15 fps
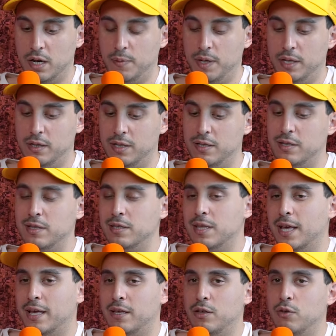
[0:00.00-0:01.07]
I mean,
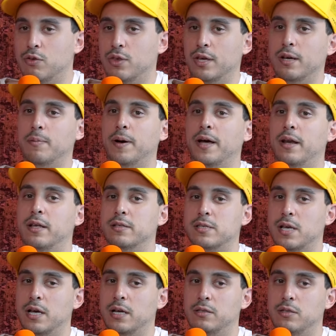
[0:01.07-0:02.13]
like you think about it,
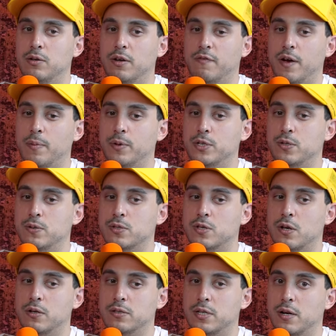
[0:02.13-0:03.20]
it's like, dude, if I put you in
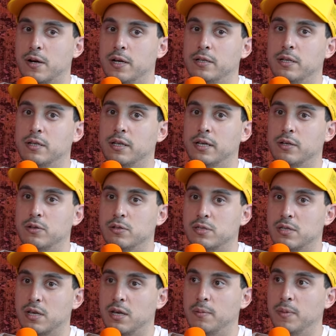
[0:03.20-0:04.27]
solitary, didn't let you to
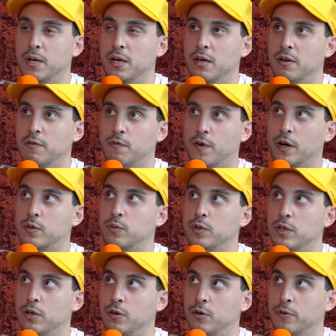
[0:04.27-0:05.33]
sleep, fucked with
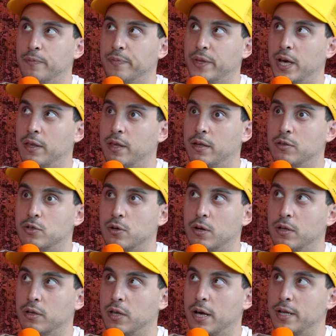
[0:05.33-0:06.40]
you, and then turn
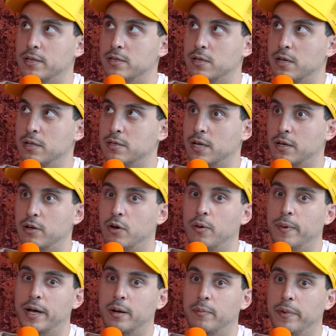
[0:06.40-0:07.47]
on the lights, it's like no
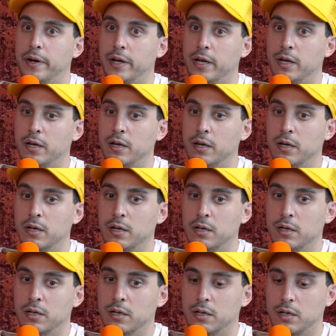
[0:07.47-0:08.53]
amount of money.
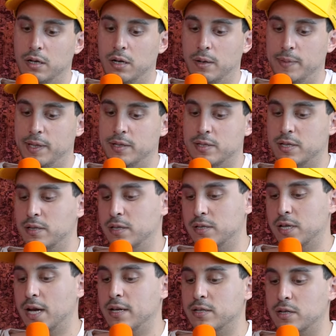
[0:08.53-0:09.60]
I mean, this
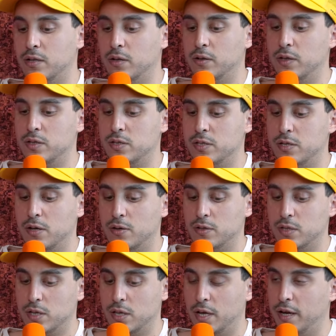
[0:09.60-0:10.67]
guy's clearly
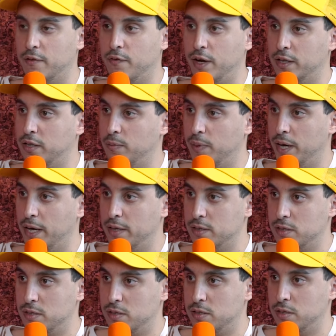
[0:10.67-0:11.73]
seriously like affected by it
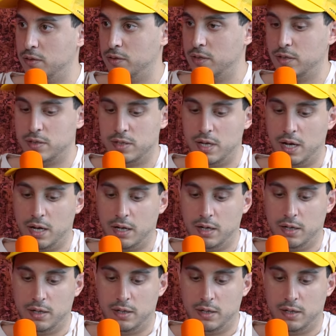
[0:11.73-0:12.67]
still to this day.